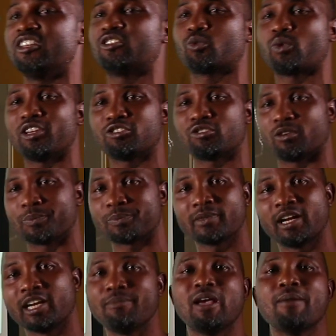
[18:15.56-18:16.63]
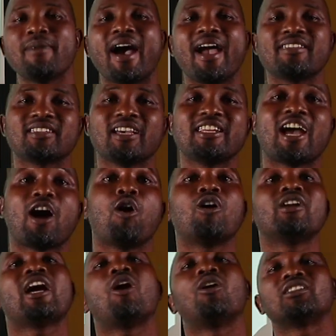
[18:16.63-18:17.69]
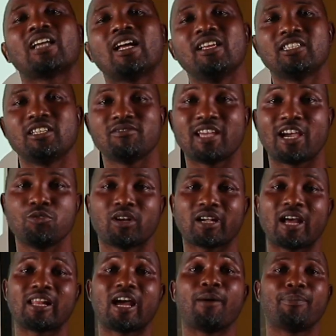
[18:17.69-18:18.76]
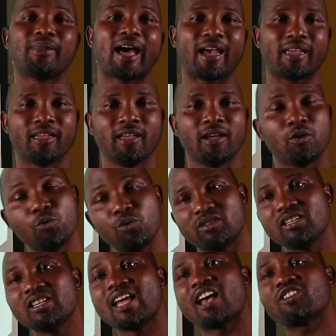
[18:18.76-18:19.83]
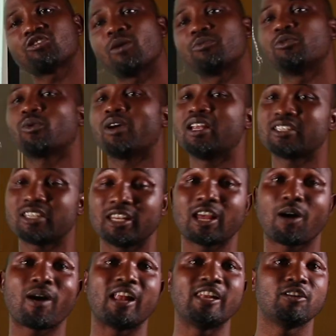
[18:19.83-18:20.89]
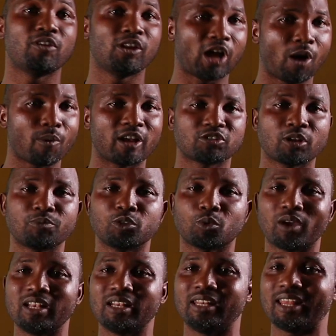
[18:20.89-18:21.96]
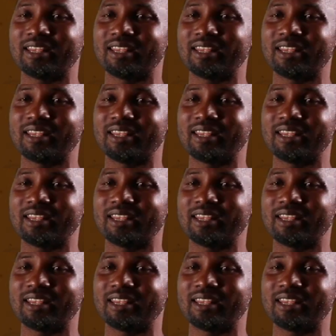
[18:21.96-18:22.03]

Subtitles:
this question. Remember, I said there are other alternatives that you can apply. We will see that subsequent in our subsequent